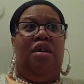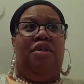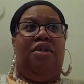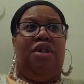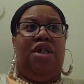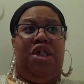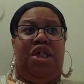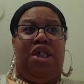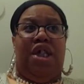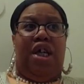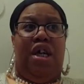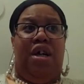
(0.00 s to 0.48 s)

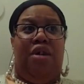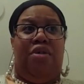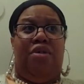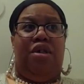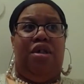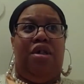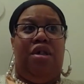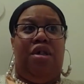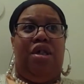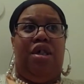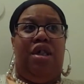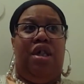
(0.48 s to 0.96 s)
the
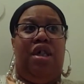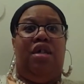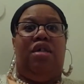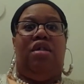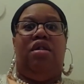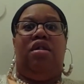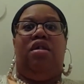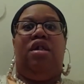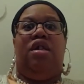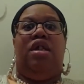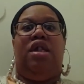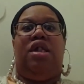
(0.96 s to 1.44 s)
childhood,
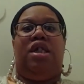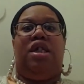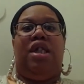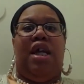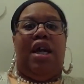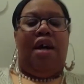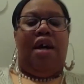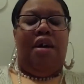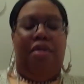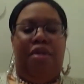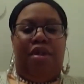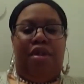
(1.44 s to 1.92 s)
and the
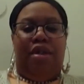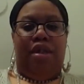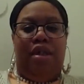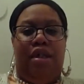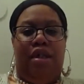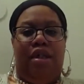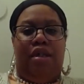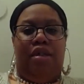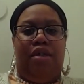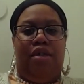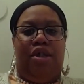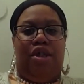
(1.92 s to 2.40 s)

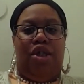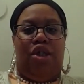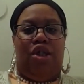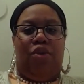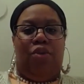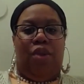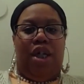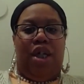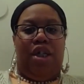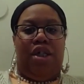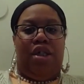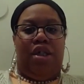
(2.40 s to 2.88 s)
childhood
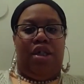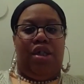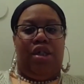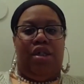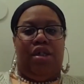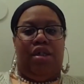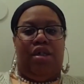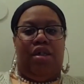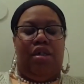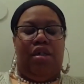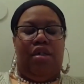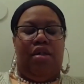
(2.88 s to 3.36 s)

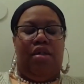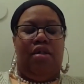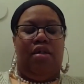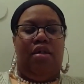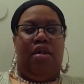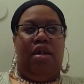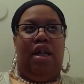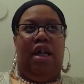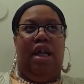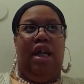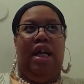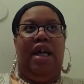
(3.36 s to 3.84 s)
situations
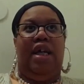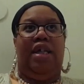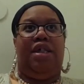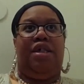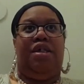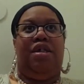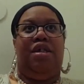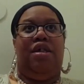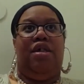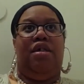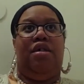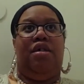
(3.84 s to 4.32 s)

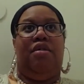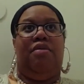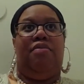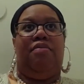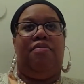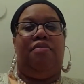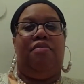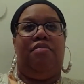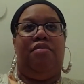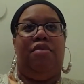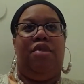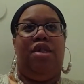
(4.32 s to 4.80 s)
led to
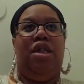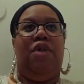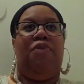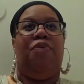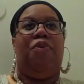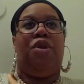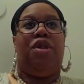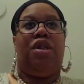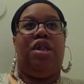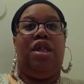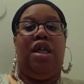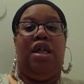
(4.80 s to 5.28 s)

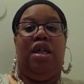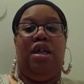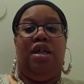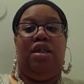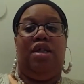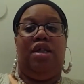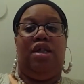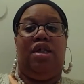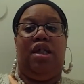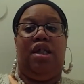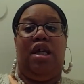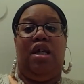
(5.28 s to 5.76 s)
different
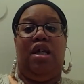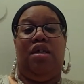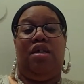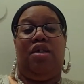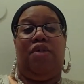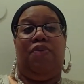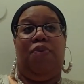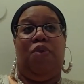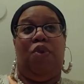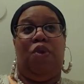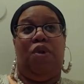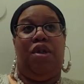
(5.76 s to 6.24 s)
things
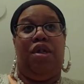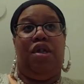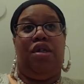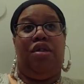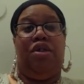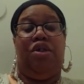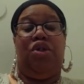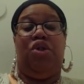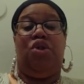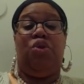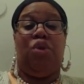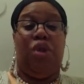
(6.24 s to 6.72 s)
as far
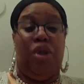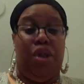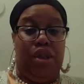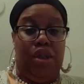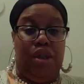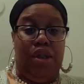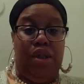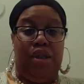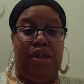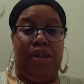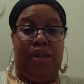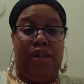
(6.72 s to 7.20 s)
as
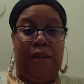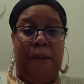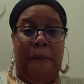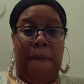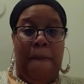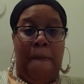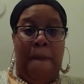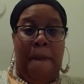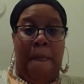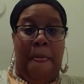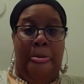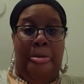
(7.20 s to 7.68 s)
drugs,
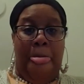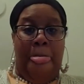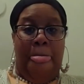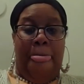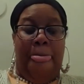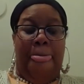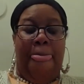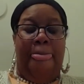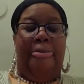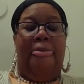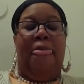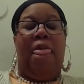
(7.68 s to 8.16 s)

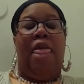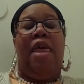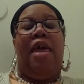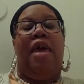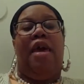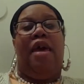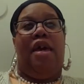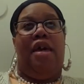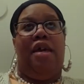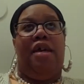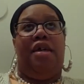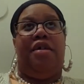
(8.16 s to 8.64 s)

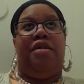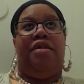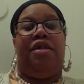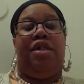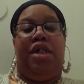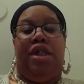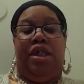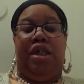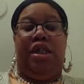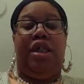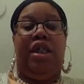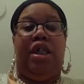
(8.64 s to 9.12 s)
and
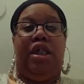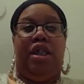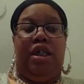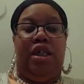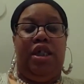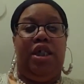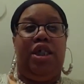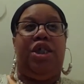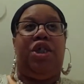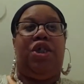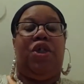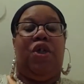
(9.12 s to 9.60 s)
she still
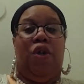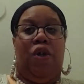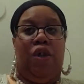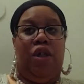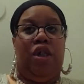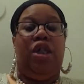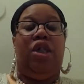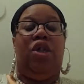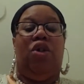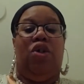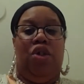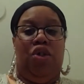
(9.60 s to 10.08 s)
is
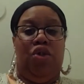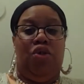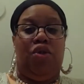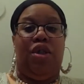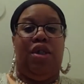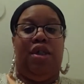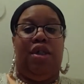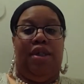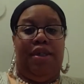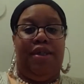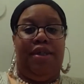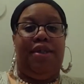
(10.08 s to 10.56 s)
currently on
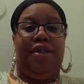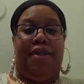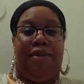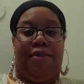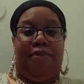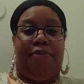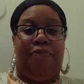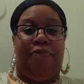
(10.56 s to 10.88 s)
drugs.